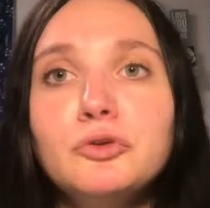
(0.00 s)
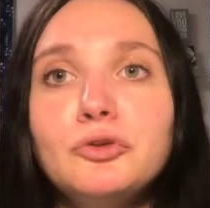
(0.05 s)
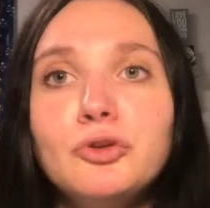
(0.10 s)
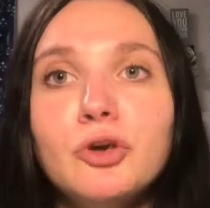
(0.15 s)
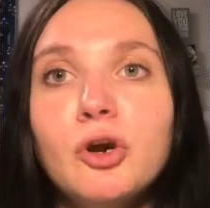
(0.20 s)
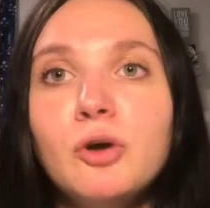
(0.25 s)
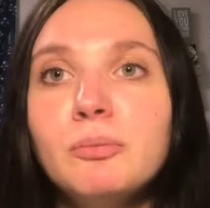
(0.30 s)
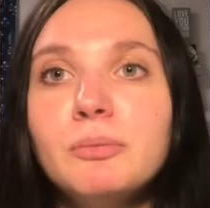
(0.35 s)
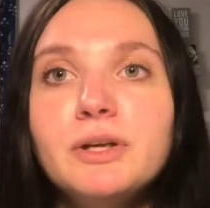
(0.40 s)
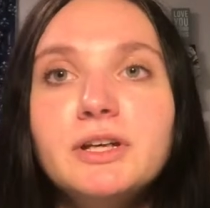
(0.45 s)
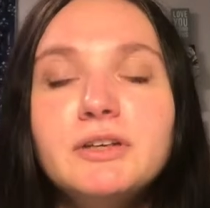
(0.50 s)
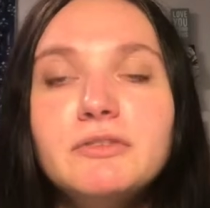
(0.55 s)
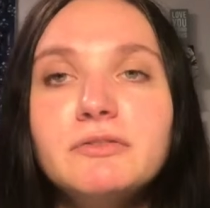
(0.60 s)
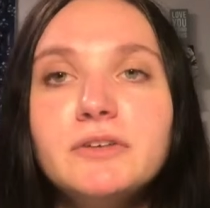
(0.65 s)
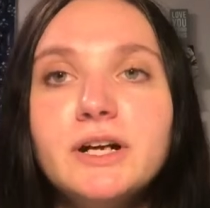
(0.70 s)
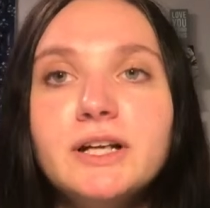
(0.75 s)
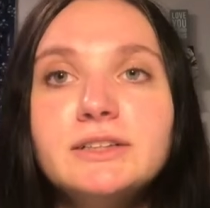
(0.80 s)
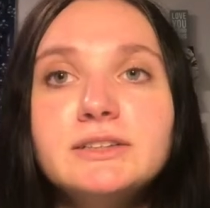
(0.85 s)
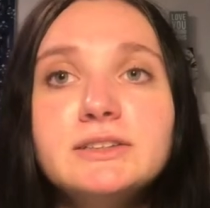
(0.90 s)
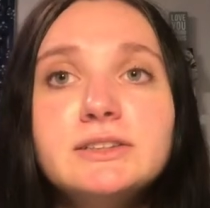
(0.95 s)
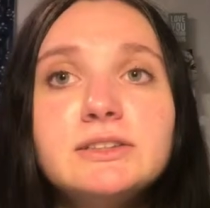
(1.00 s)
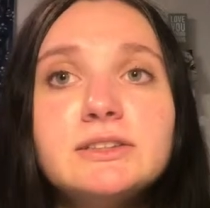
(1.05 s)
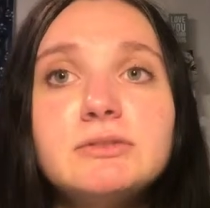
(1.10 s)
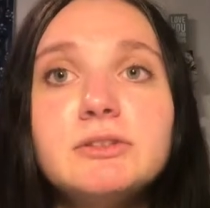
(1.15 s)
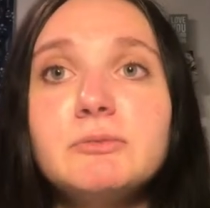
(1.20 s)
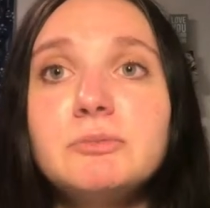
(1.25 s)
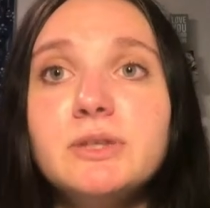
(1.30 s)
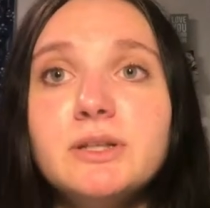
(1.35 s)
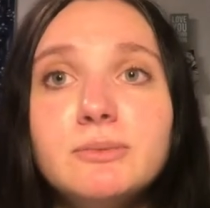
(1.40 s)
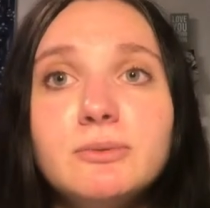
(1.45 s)
Don't make friends
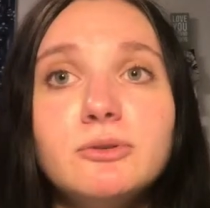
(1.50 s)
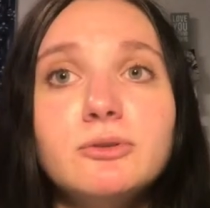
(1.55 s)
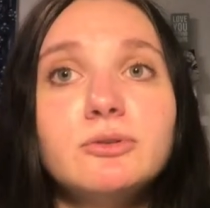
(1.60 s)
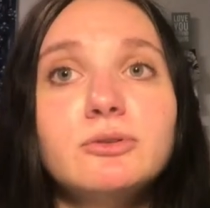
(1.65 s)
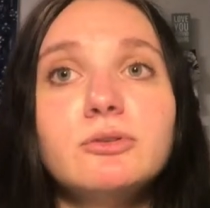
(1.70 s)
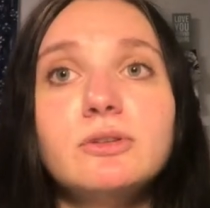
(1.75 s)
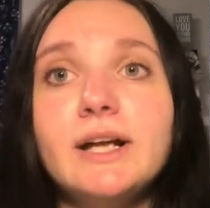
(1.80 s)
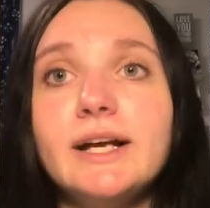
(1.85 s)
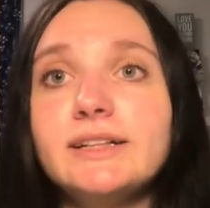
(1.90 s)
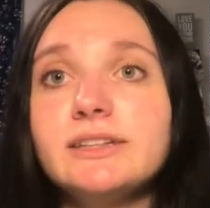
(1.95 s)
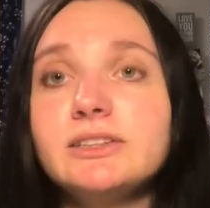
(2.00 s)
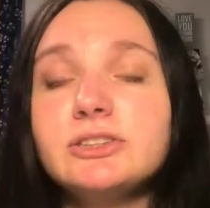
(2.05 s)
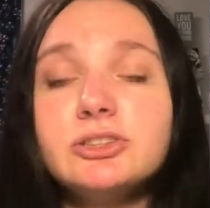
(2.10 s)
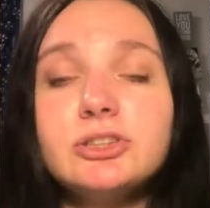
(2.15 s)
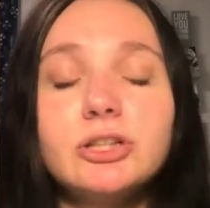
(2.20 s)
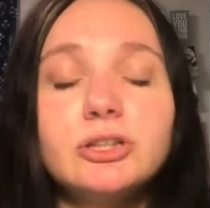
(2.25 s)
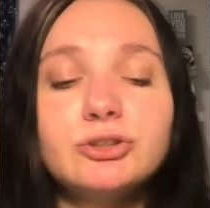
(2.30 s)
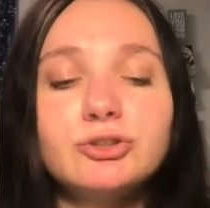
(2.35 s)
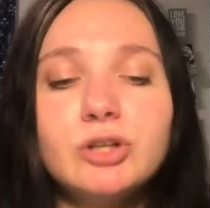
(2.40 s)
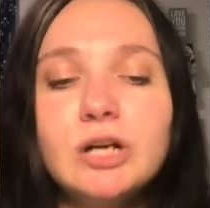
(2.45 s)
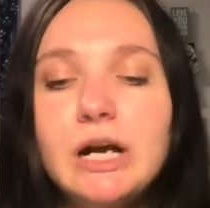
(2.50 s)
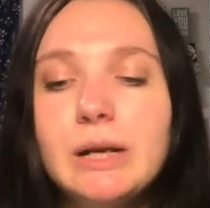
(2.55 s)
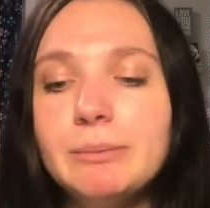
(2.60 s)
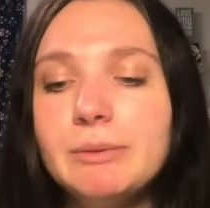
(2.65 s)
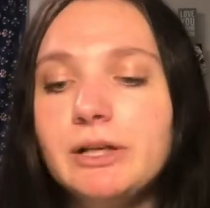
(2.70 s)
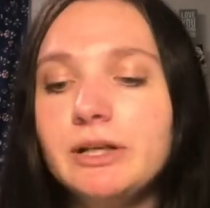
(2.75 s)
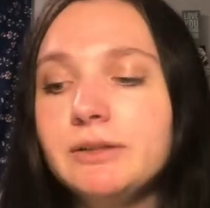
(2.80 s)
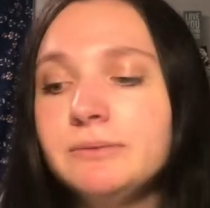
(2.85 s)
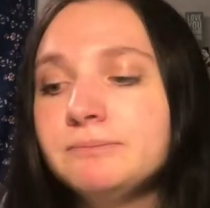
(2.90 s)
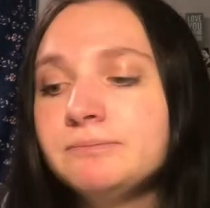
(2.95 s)
with people who like to start
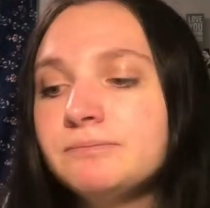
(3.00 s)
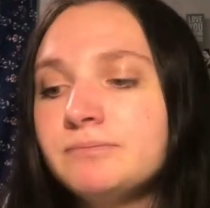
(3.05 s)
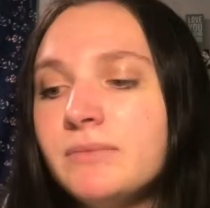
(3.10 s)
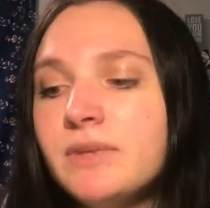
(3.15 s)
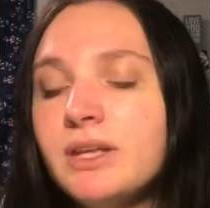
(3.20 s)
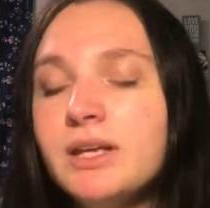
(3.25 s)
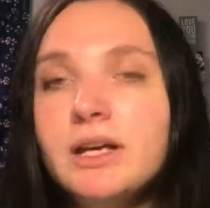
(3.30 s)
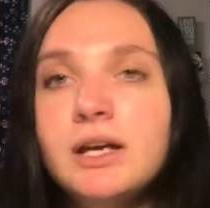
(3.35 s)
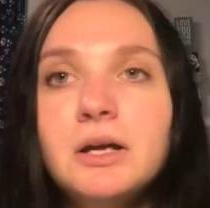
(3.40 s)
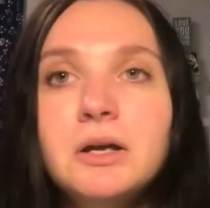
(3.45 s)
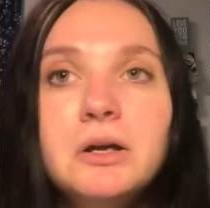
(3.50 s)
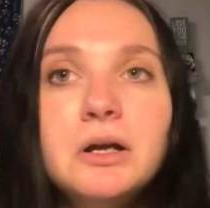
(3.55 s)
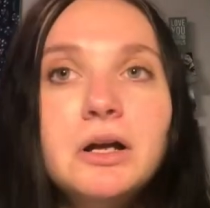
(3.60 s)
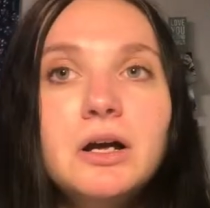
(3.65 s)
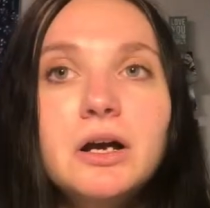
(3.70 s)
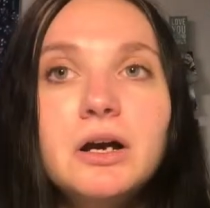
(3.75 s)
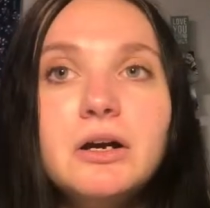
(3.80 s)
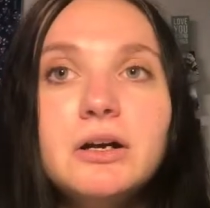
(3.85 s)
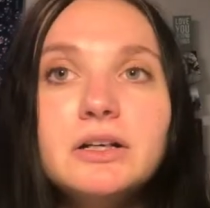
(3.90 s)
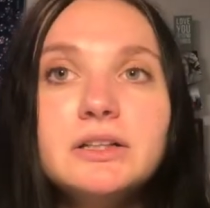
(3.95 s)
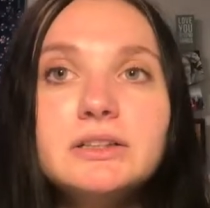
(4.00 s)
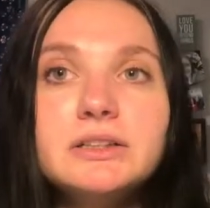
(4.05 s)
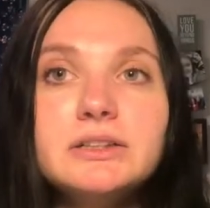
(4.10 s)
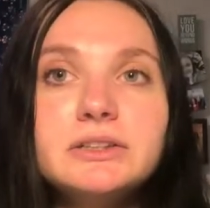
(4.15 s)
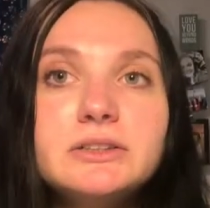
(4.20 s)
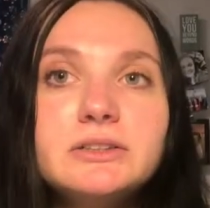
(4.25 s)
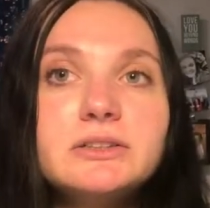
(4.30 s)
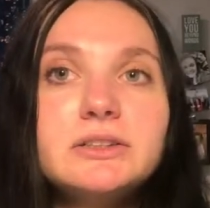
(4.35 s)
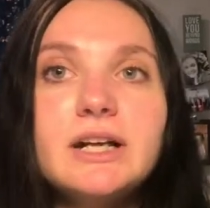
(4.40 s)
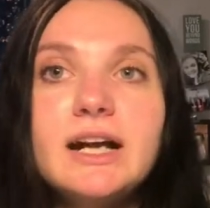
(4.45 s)
drama, are a
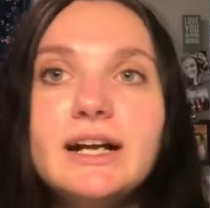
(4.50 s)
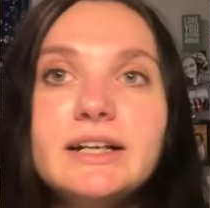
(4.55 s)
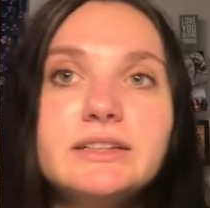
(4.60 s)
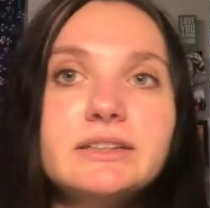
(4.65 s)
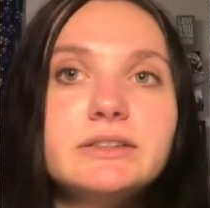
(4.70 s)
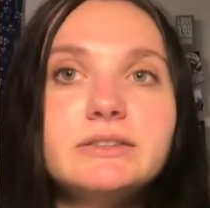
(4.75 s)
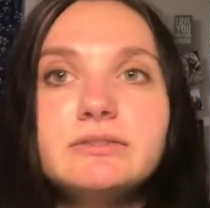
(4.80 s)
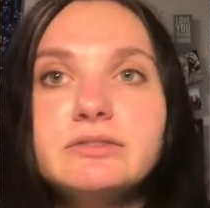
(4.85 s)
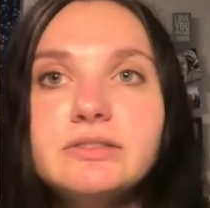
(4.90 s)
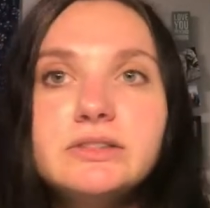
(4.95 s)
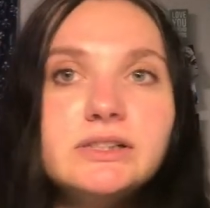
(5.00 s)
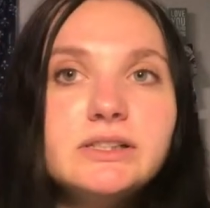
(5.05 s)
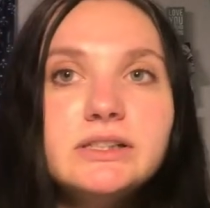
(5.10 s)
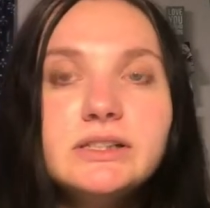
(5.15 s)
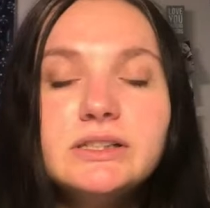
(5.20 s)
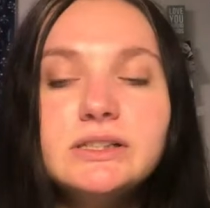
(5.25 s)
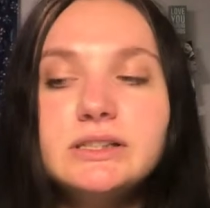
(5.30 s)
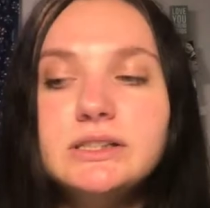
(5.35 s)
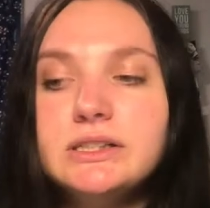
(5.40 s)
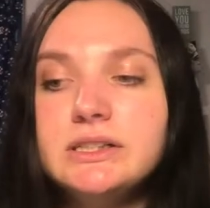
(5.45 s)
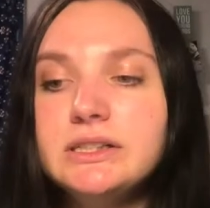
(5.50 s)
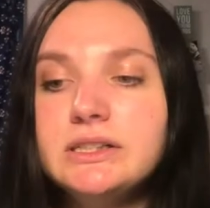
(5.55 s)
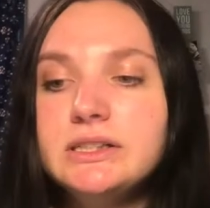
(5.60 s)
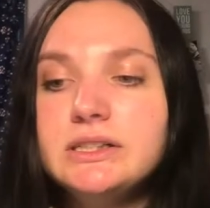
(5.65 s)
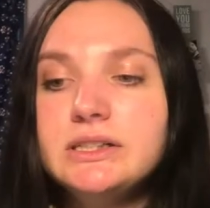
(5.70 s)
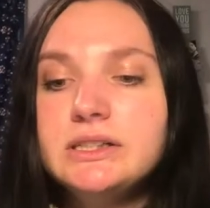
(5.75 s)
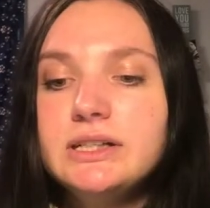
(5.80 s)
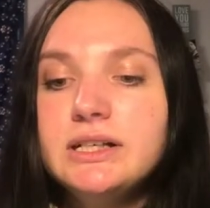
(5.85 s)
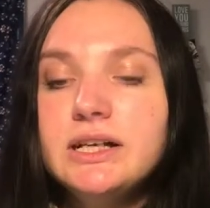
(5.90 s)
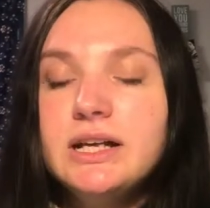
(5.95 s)
little kind of
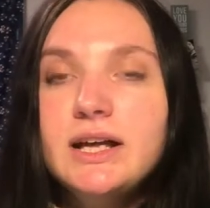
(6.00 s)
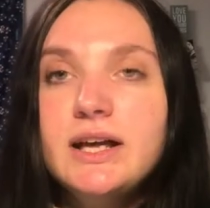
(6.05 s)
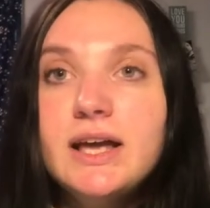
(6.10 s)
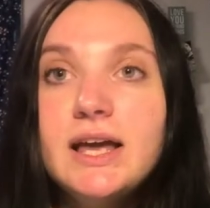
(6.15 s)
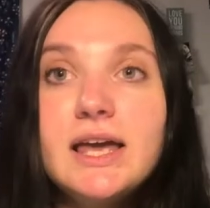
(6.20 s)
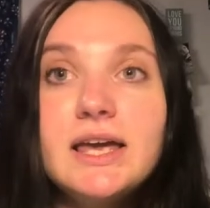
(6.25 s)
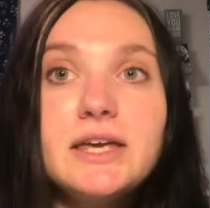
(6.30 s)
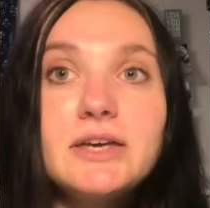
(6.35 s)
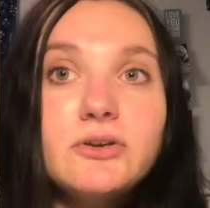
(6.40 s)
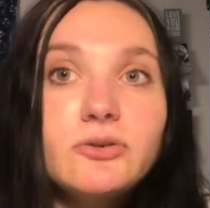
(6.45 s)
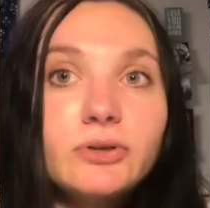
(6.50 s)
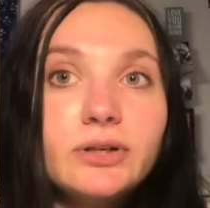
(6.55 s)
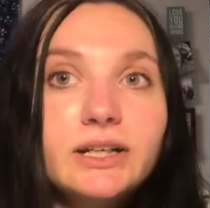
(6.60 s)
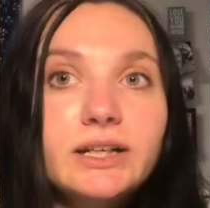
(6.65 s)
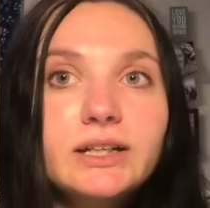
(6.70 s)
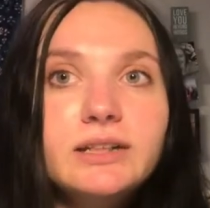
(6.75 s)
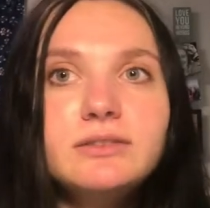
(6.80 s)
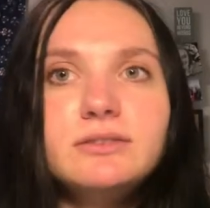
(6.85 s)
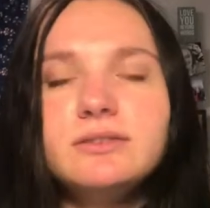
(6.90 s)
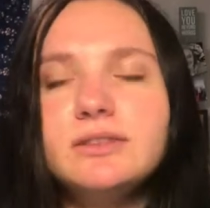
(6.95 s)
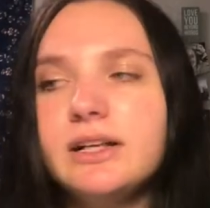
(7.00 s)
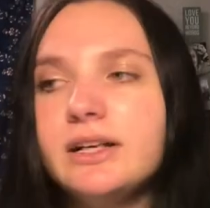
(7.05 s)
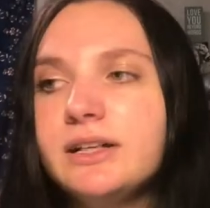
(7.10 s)
angry.